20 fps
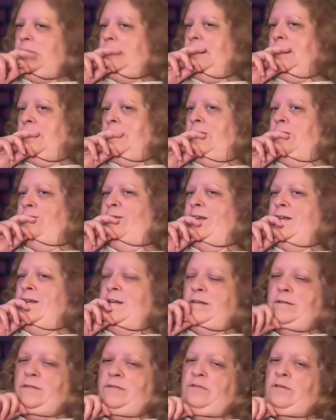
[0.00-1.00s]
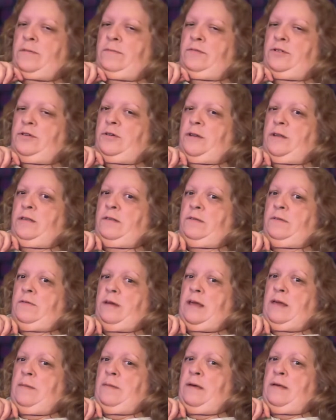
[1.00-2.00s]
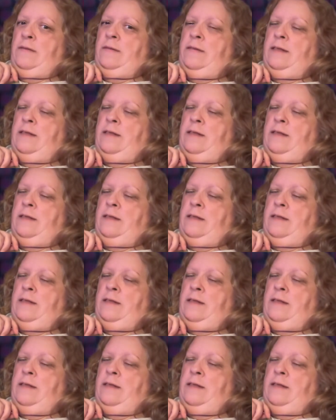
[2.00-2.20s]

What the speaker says: And do troubleshooting through email.